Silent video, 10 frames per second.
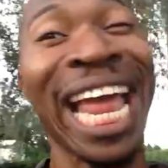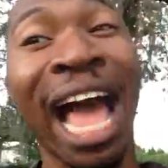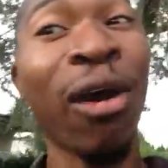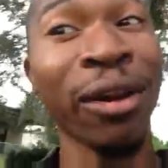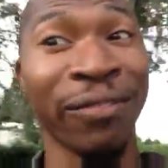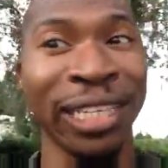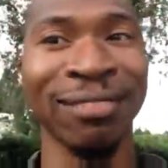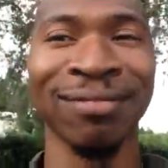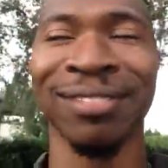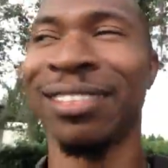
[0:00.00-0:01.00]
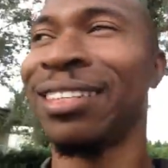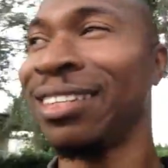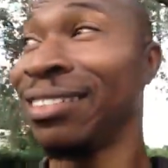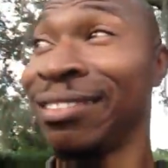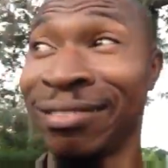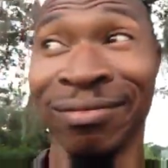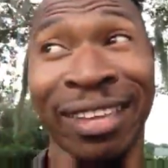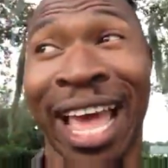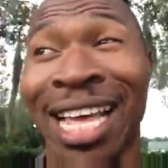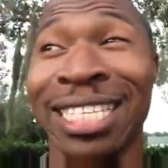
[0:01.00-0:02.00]
out of it?
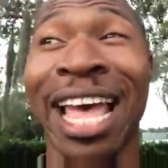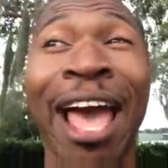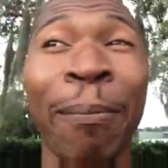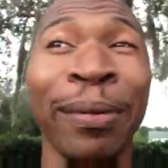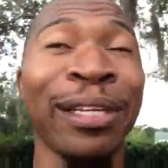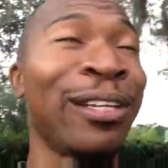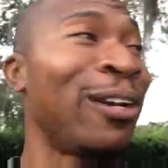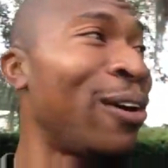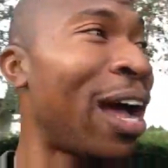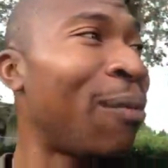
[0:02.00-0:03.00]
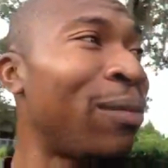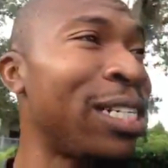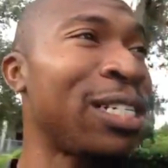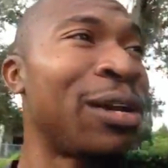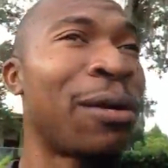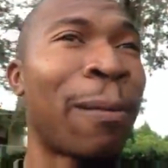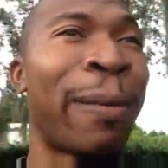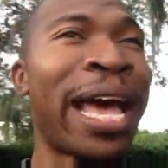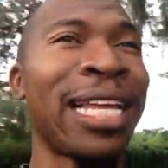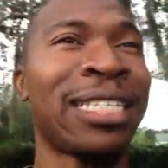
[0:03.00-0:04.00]
Has to happen, you know. How much
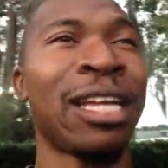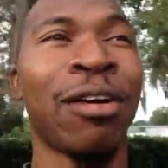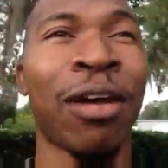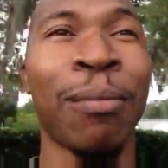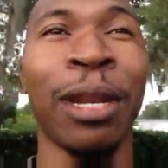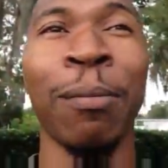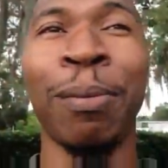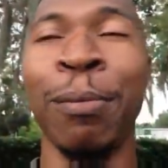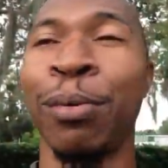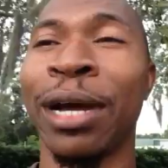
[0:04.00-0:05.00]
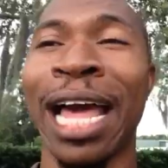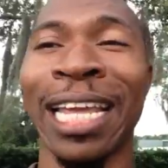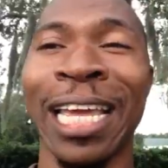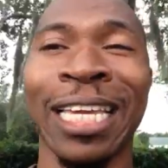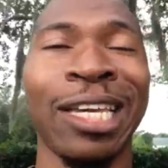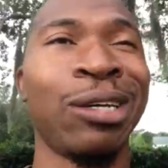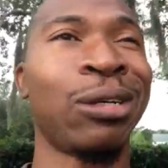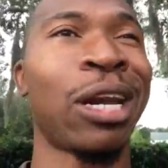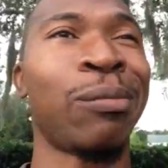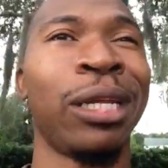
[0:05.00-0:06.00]
bad stuff, how many people got to get
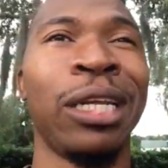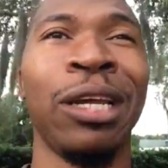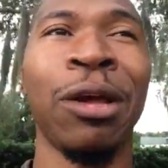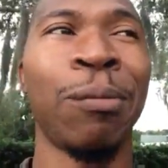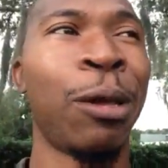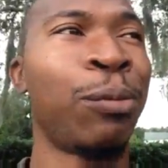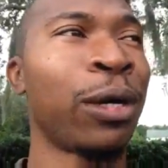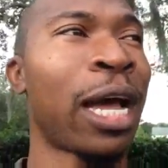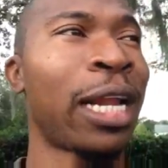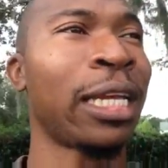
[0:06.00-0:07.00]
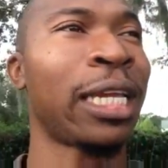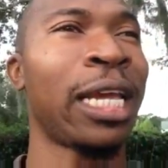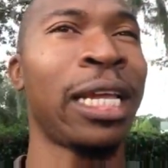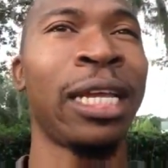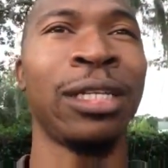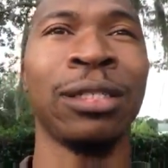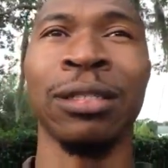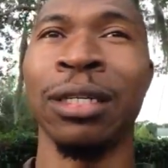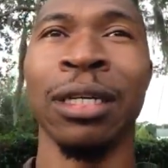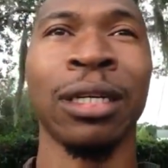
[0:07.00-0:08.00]
killed, how many people got to get in,
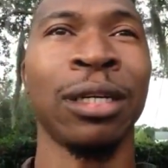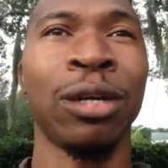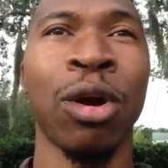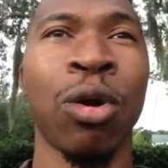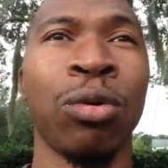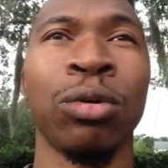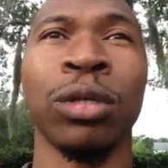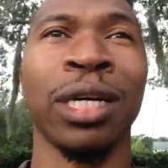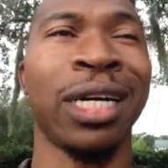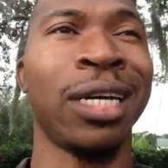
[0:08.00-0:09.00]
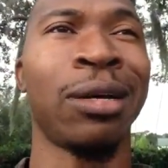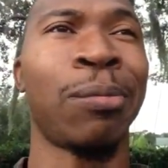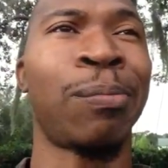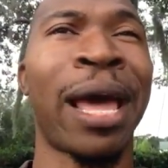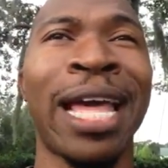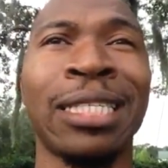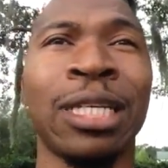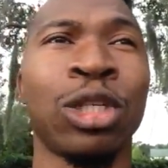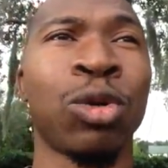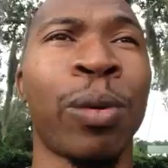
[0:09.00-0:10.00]
you know, bad
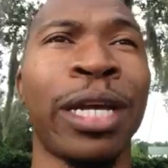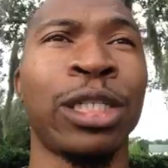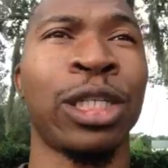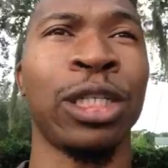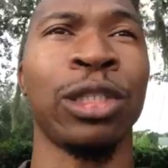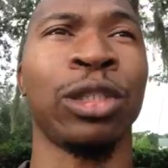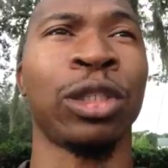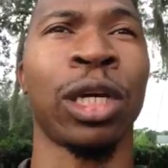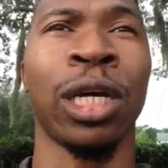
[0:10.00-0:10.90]
situations,